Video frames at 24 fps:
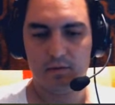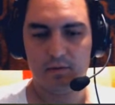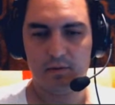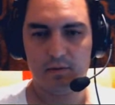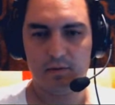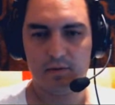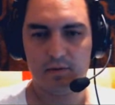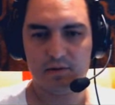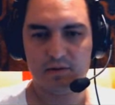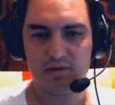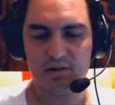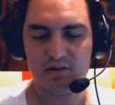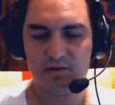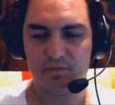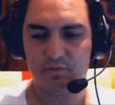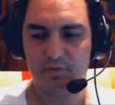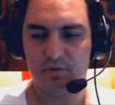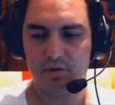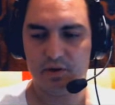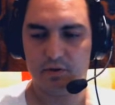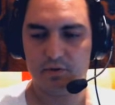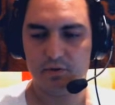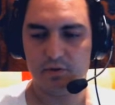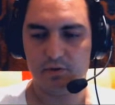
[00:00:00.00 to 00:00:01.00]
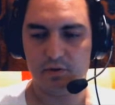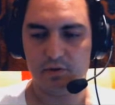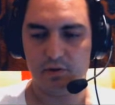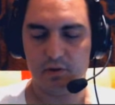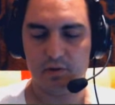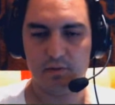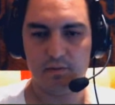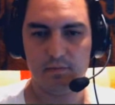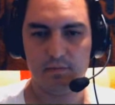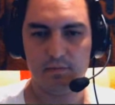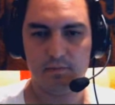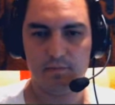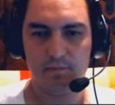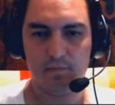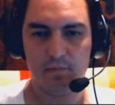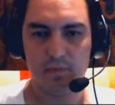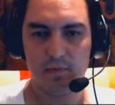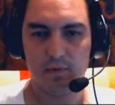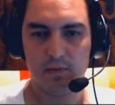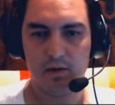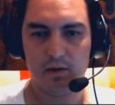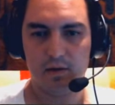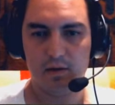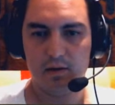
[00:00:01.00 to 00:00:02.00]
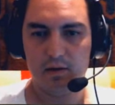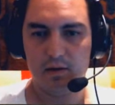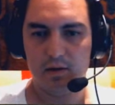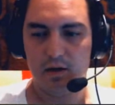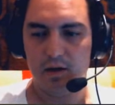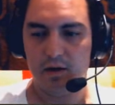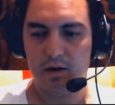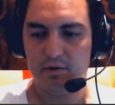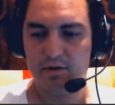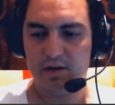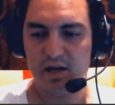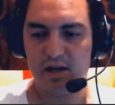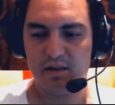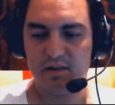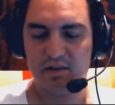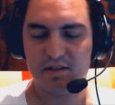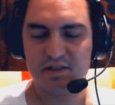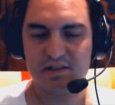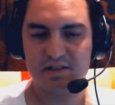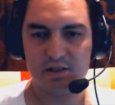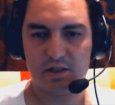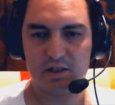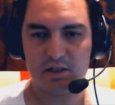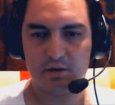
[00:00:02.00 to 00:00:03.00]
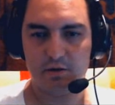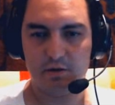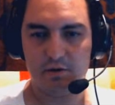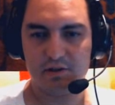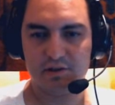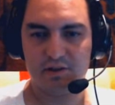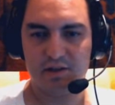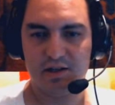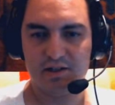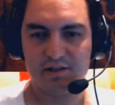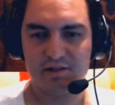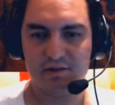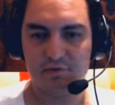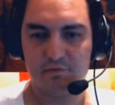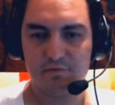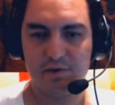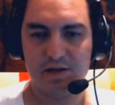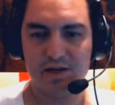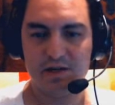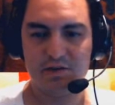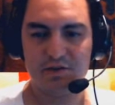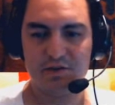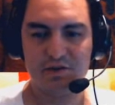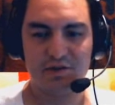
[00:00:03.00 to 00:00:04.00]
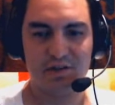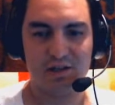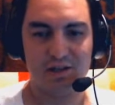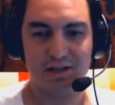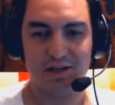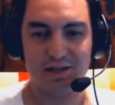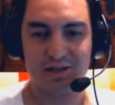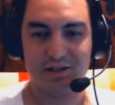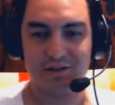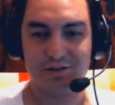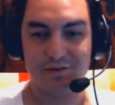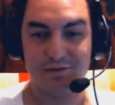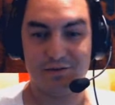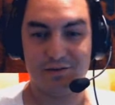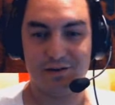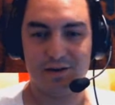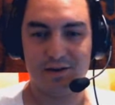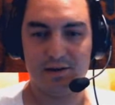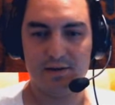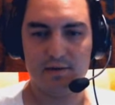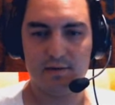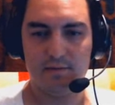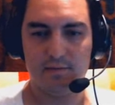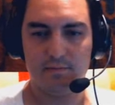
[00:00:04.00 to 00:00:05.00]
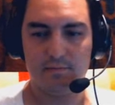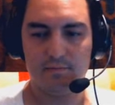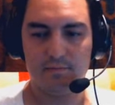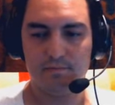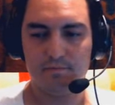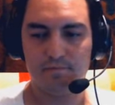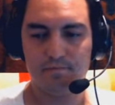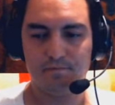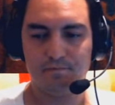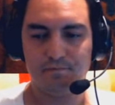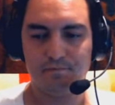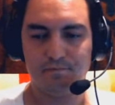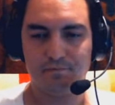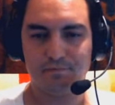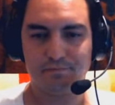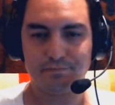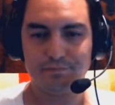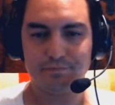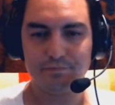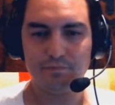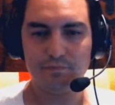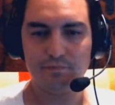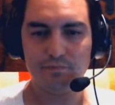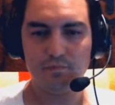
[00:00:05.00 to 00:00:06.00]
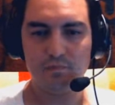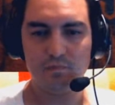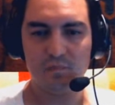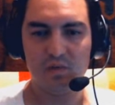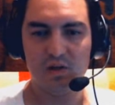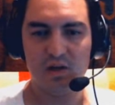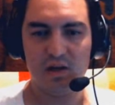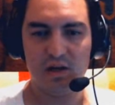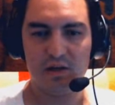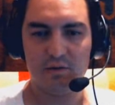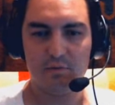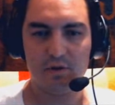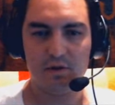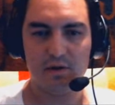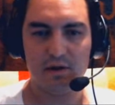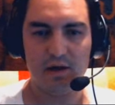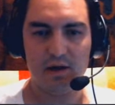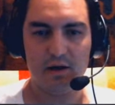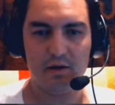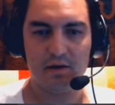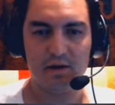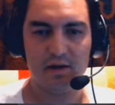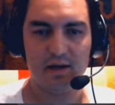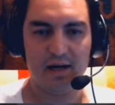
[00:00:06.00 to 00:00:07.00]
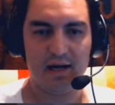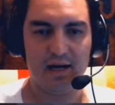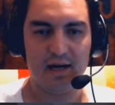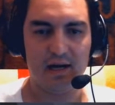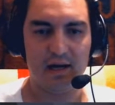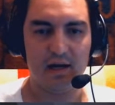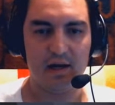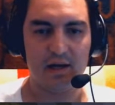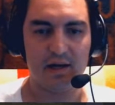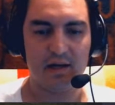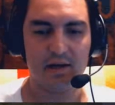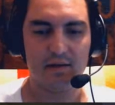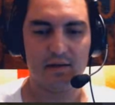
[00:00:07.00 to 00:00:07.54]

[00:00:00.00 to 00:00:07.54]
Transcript: This is pretty cool. Oh yeah, this truck also has a range selector, right? And we're now in high.